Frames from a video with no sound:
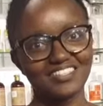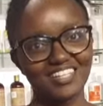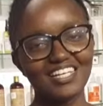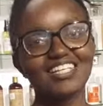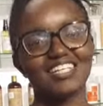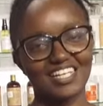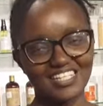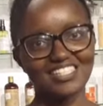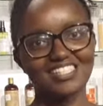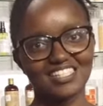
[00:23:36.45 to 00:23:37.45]
The capital?
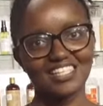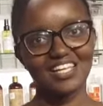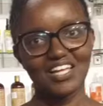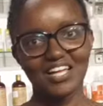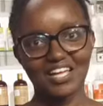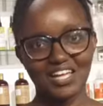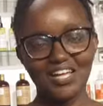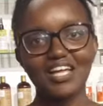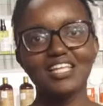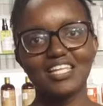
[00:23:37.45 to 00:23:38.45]
Yes. Just the
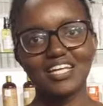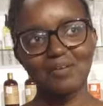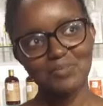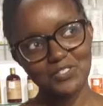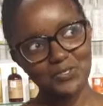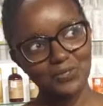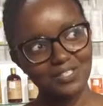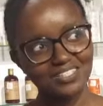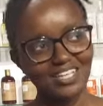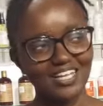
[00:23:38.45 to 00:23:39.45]
capital? The
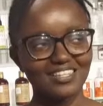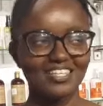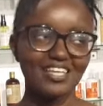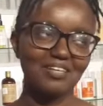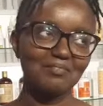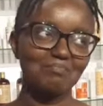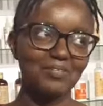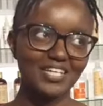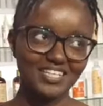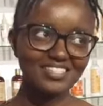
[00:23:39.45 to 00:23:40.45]
capital and the
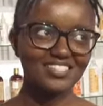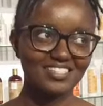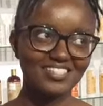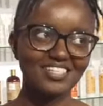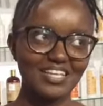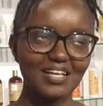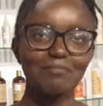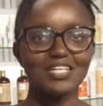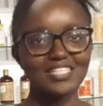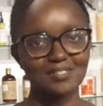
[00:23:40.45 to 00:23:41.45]
place, but